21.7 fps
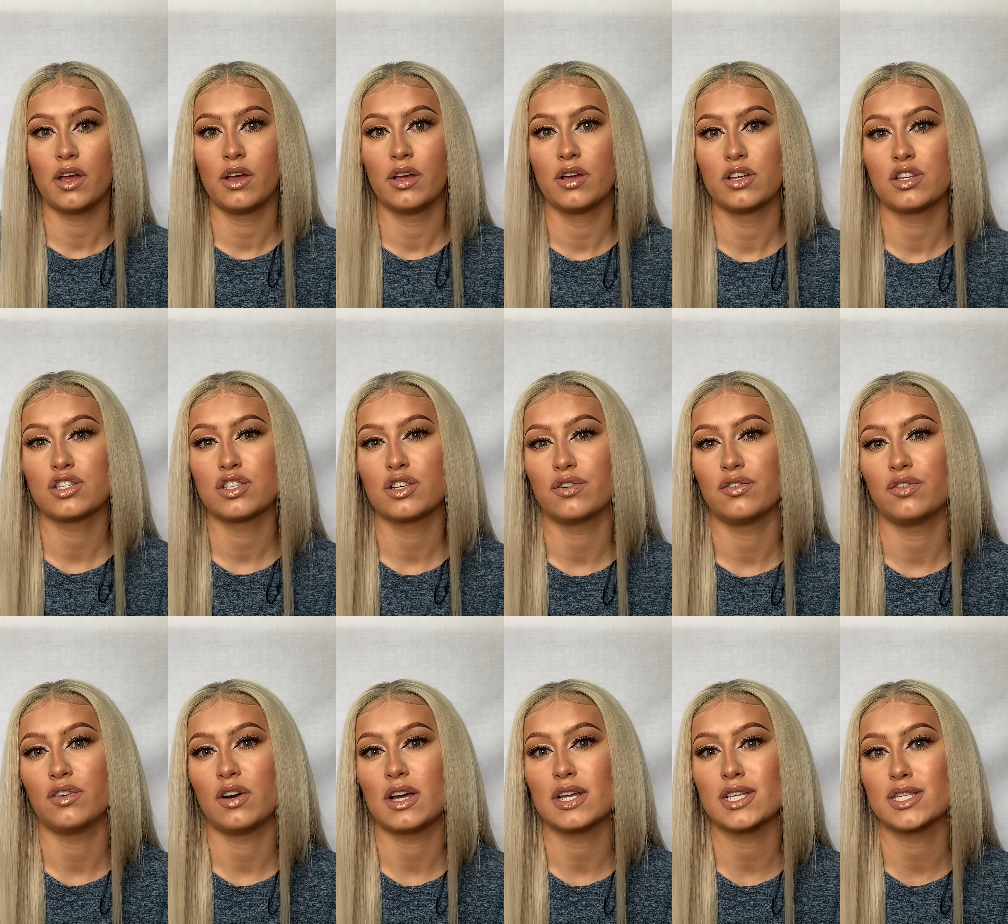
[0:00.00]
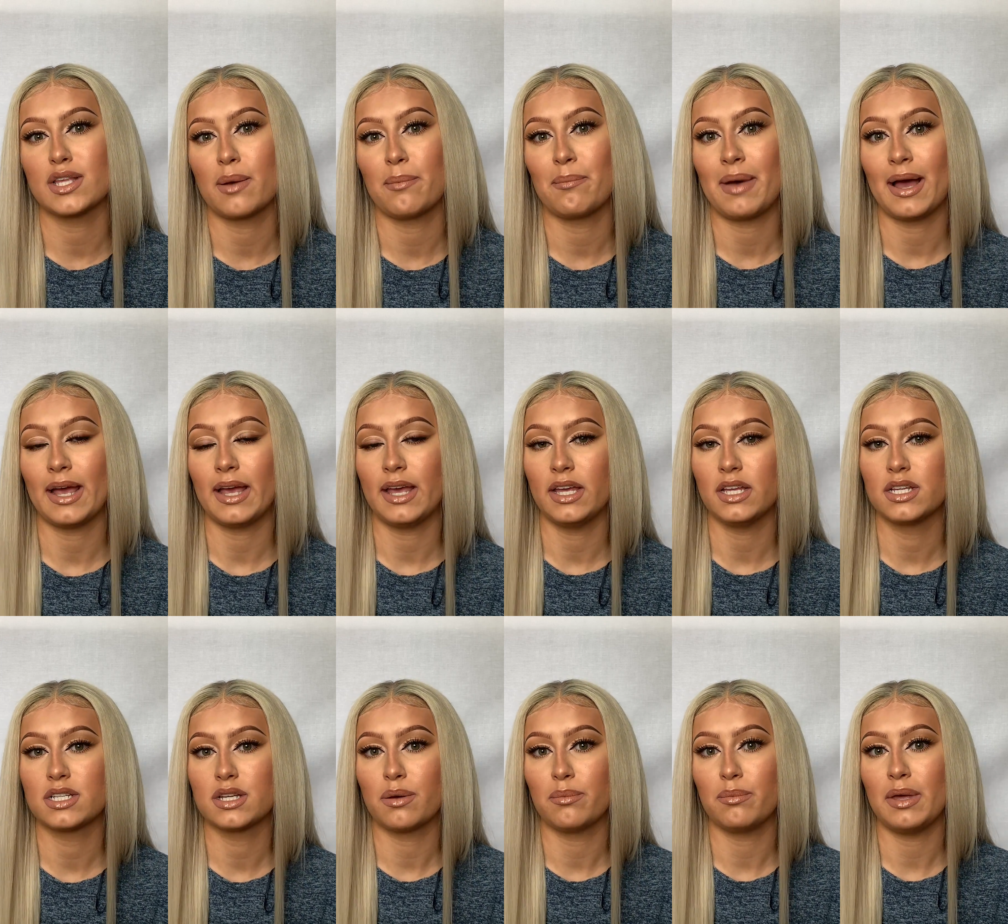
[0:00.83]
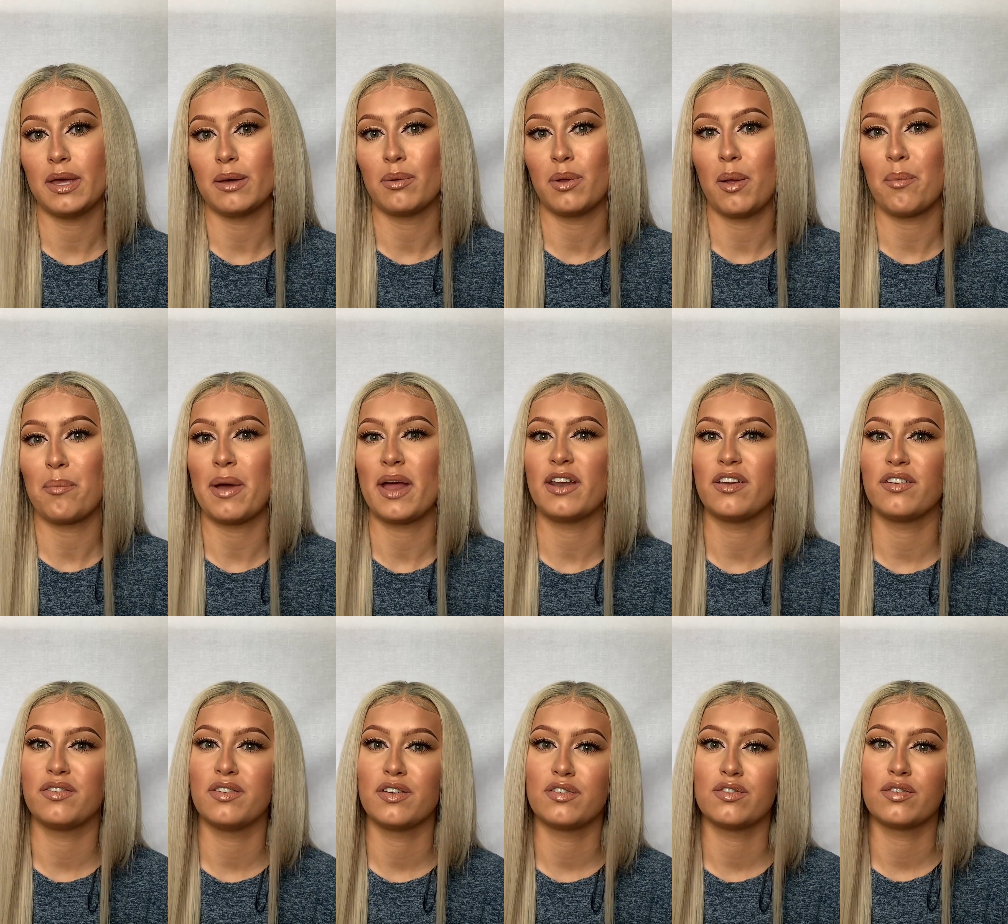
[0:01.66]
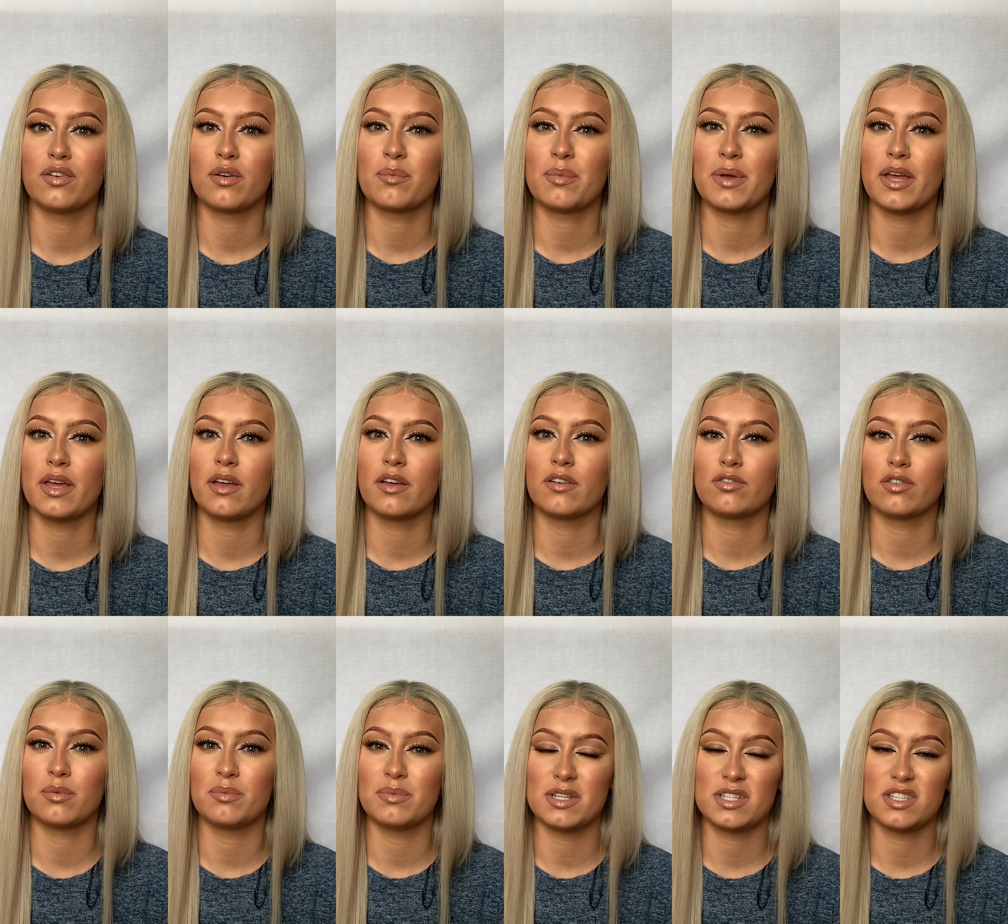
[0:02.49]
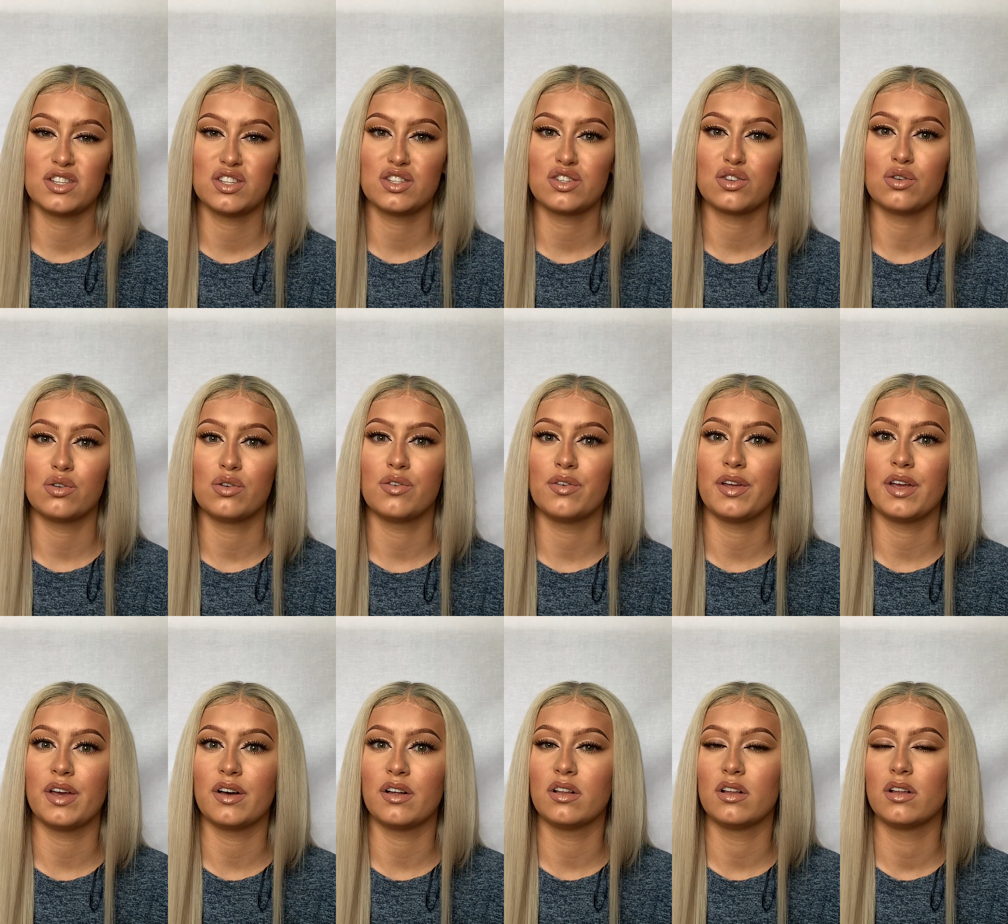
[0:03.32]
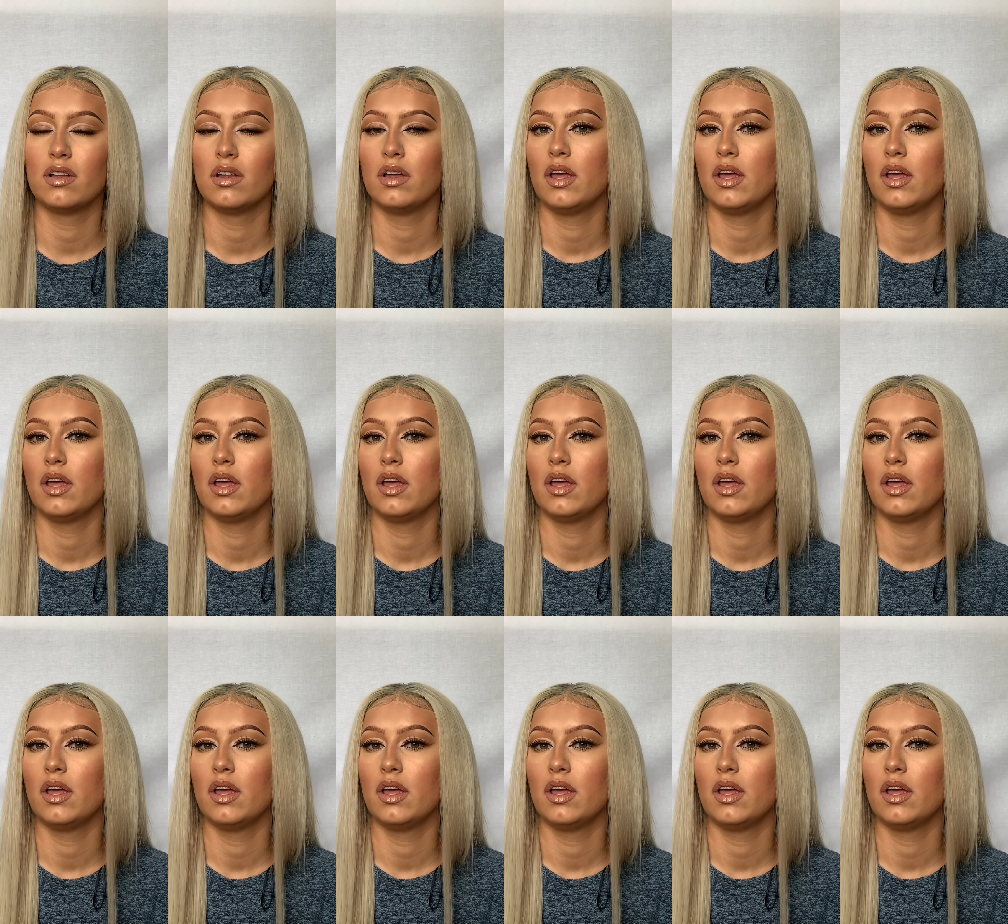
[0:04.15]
sufferers might be able to benefit from this tutorial